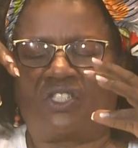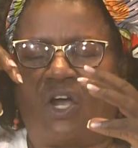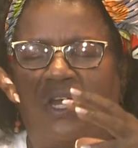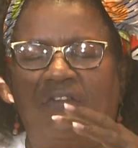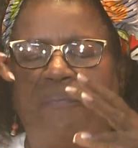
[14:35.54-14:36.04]

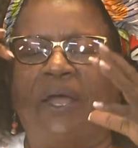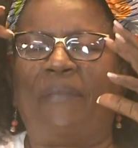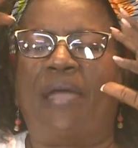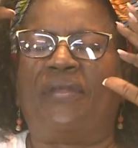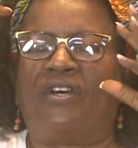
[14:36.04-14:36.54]
suck, if the
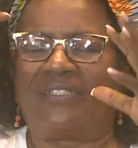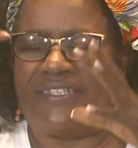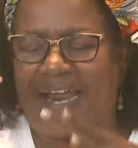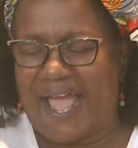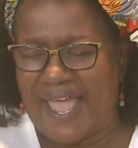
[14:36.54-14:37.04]
baby
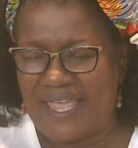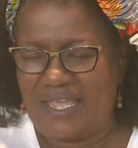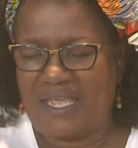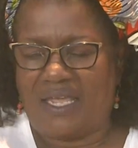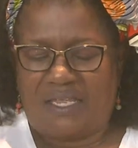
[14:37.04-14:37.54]
doesn't die,
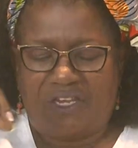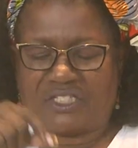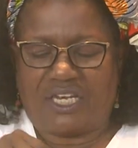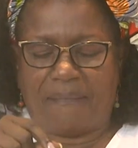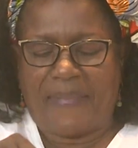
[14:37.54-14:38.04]
you
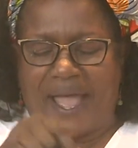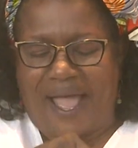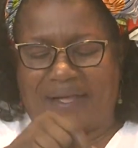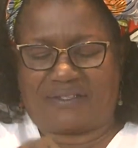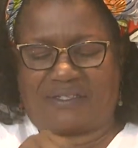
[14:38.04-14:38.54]
see the
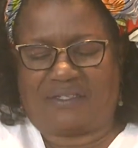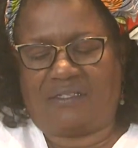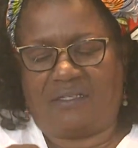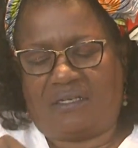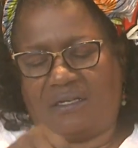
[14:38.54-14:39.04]
marks
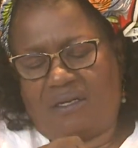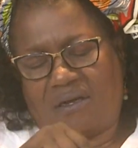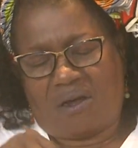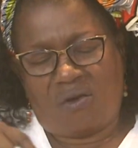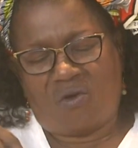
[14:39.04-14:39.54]

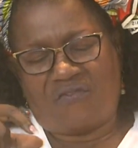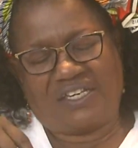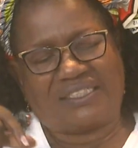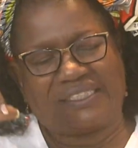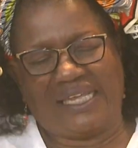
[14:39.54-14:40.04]
all over
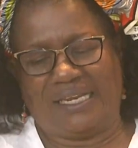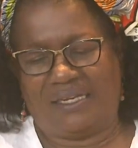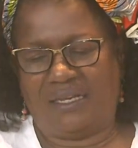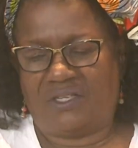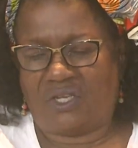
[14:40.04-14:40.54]
the
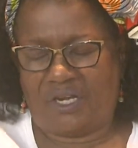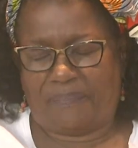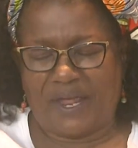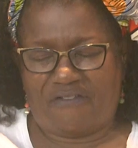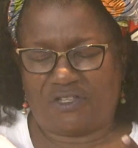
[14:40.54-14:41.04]
skin. So the
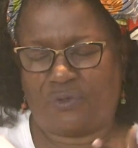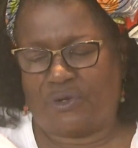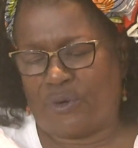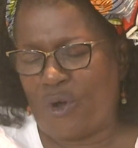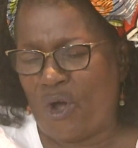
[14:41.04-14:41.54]
parents would
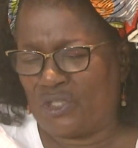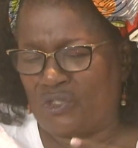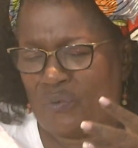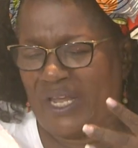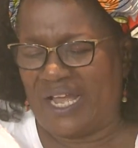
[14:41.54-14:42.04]
know, oh,
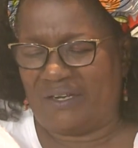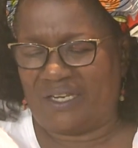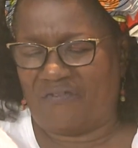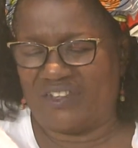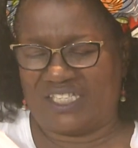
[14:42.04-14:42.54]
we had
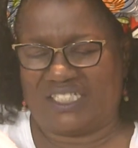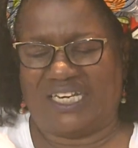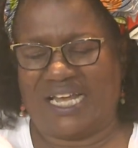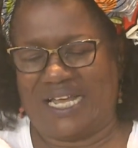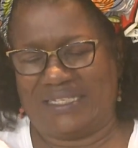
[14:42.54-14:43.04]
a visitor
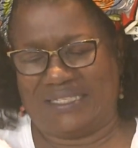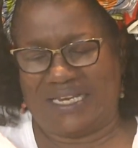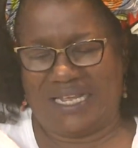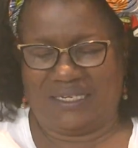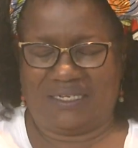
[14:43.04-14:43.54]
last
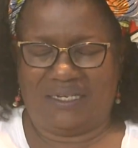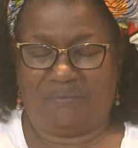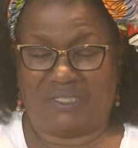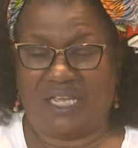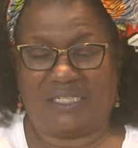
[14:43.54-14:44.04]
night.
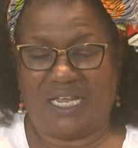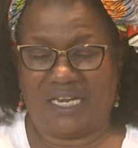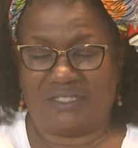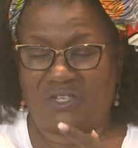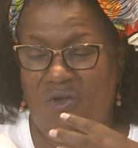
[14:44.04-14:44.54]
But sometimes
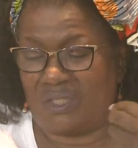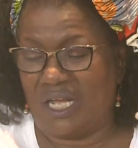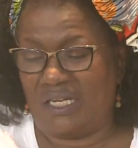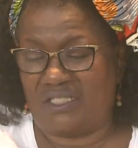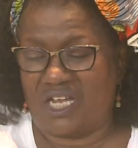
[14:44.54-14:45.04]
they suck out
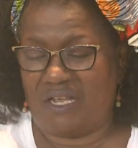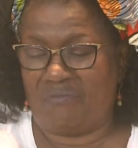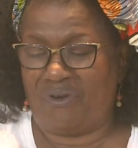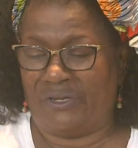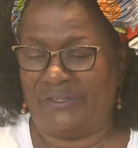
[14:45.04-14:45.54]
all the child
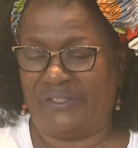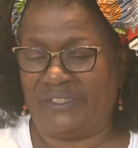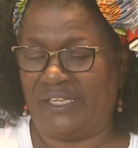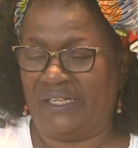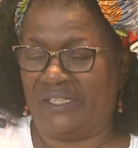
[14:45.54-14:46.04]
blood, they
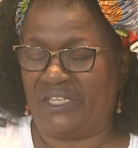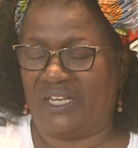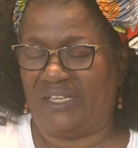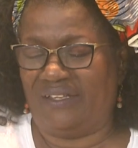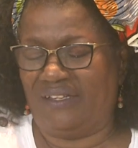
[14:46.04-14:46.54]
kill the child.